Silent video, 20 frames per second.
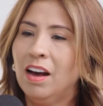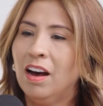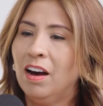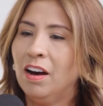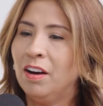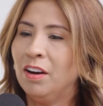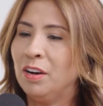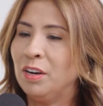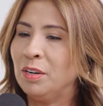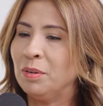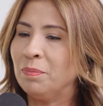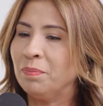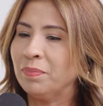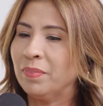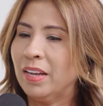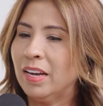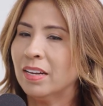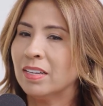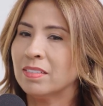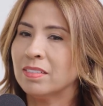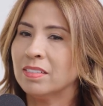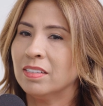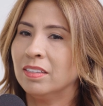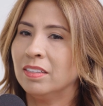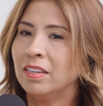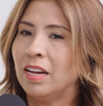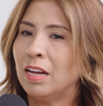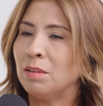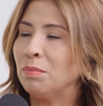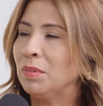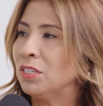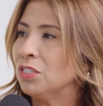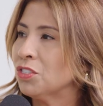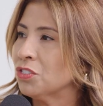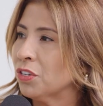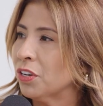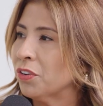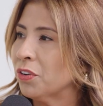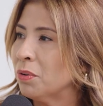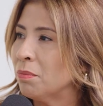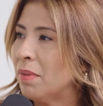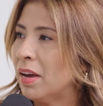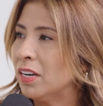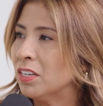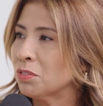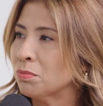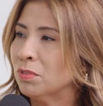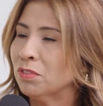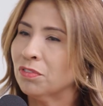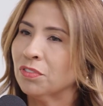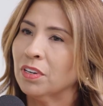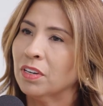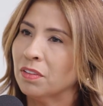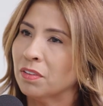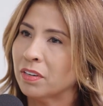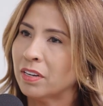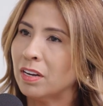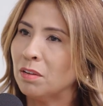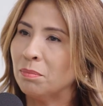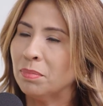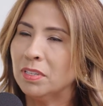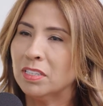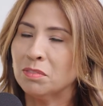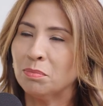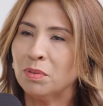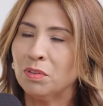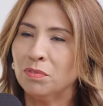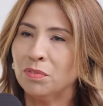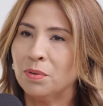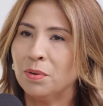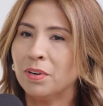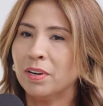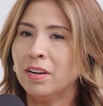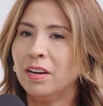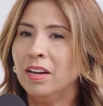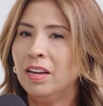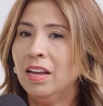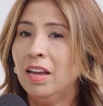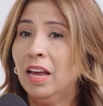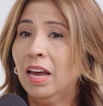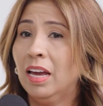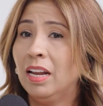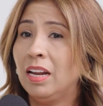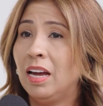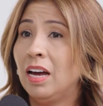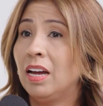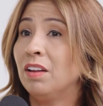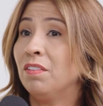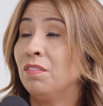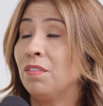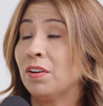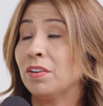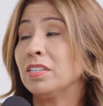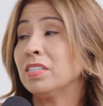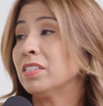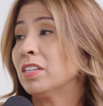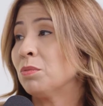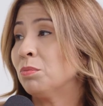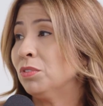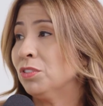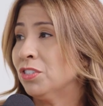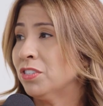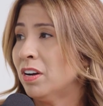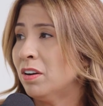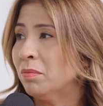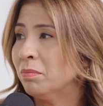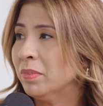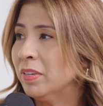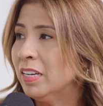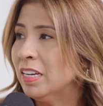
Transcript: as an administrator in management for other companies before, and I had a very stable job.